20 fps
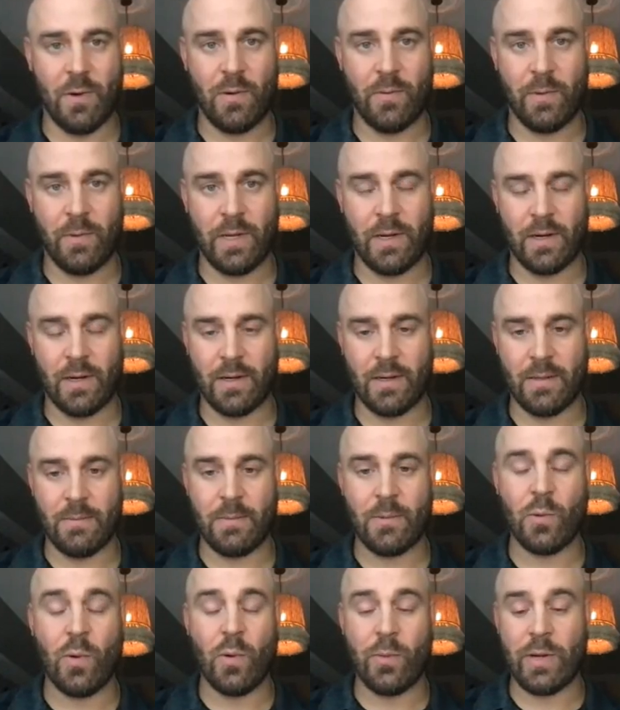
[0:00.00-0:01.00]
what we
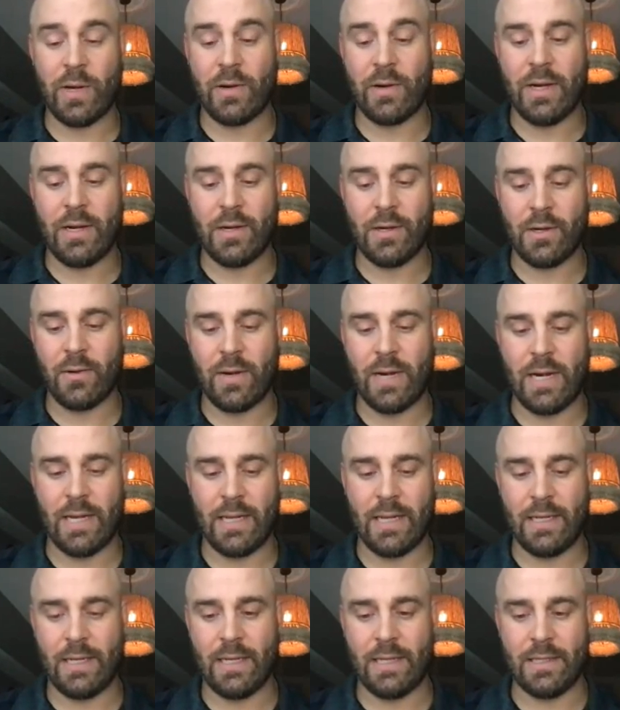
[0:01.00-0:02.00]
are
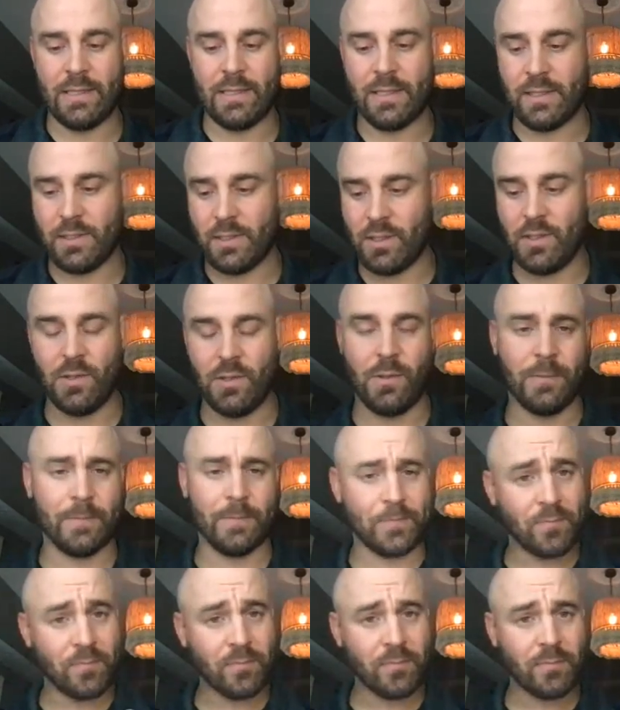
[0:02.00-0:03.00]
integrating is this new